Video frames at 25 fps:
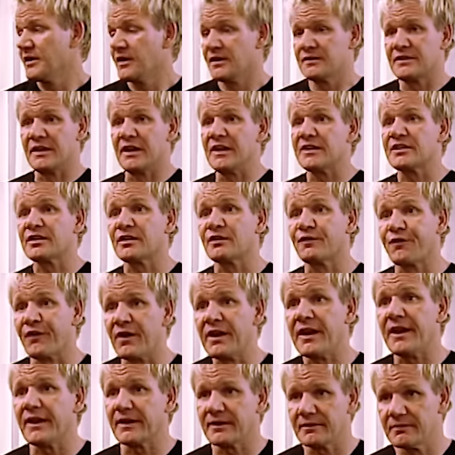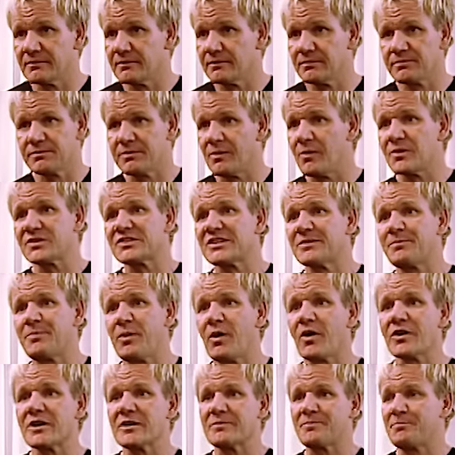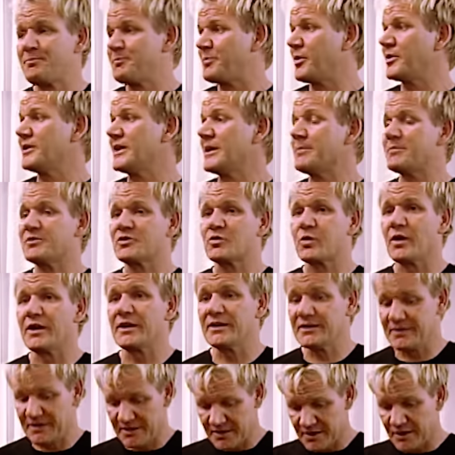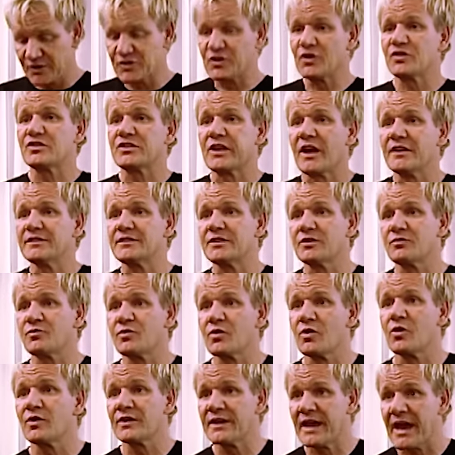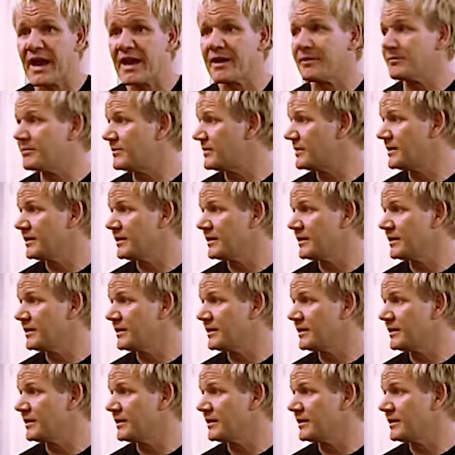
Delicious filling. Well, what's the point of putting it in between two slices of raw yam?